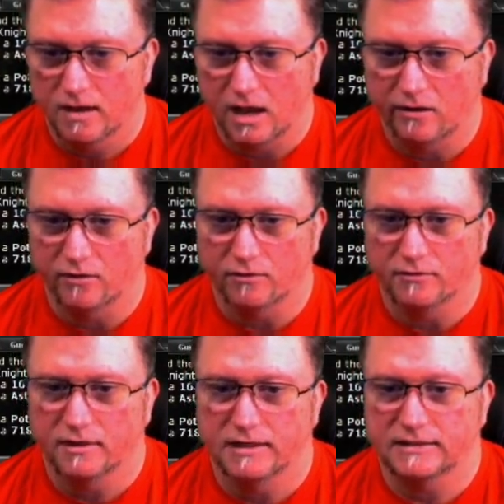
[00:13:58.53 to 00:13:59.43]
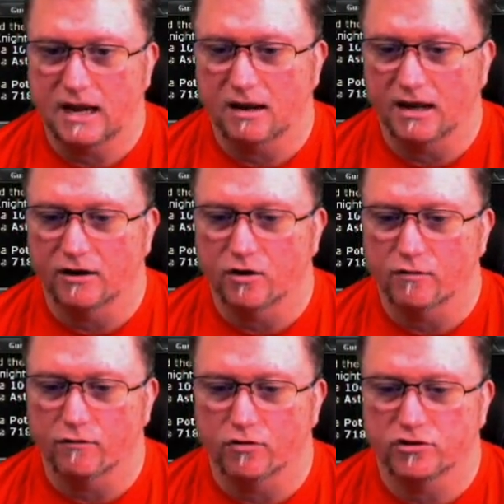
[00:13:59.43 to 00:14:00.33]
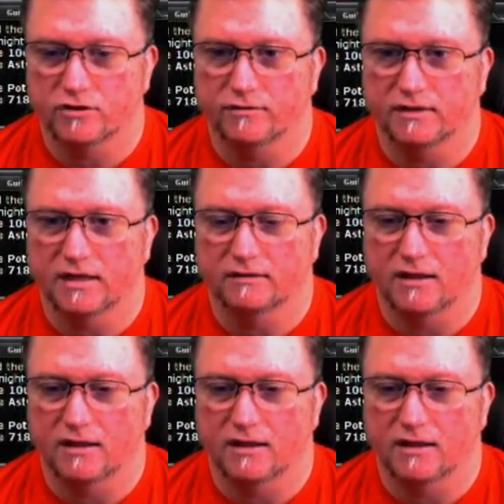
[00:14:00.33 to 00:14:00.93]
don't know, it's kind of like another version of a death